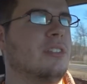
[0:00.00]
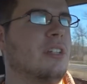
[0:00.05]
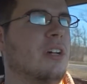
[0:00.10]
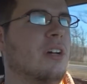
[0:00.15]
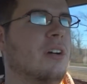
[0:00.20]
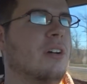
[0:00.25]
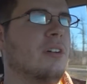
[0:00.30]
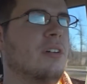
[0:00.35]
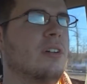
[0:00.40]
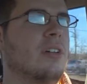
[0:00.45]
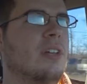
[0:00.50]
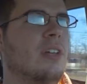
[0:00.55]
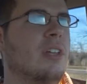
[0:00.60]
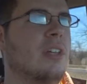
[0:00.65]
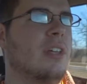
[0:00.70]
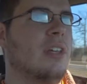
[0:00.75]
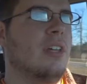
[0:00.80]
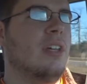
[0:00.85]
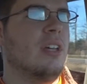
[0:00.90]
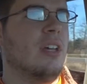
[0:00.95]
So
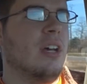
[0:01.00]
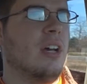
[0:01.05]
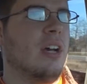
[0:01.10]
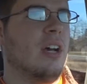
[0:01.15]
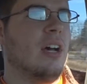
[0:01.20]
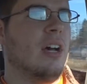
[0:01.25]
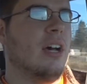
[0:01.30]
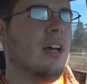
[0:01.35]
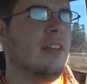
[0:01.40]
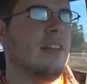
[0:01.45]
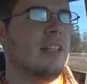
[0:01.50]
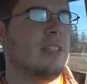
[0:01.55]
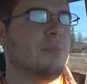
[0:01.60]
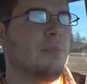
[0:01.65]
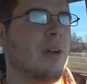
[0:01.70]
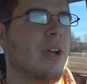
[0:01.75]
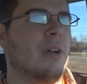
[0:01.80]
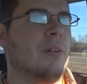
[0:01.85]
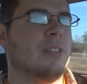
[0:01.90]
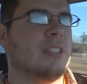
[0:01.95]
that's
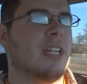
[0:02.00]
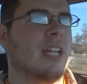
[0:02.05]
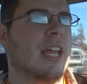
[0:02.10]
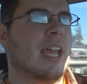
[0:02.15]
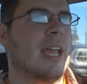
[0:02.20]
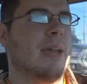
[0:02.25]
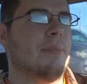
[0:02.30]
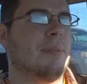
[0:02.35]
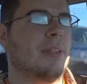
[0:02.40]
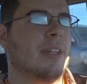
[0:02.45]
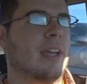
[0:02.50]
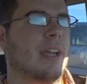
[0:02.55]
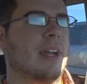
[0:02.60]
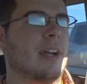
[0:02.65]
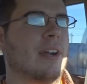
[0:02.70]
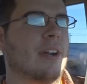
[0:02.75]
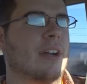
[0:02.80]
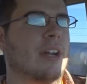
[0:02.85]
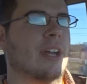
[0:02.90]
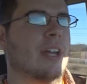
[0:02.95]
probably what's going to happen
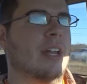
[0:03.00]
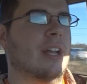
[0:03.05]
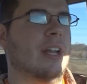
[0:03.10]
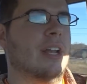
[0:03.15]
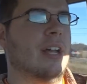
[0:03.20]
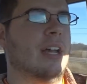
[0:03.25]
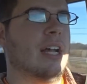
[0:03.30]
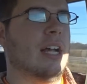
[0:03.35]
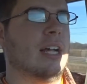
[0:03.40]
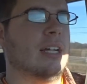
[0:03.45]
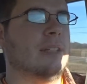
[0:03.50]
there. And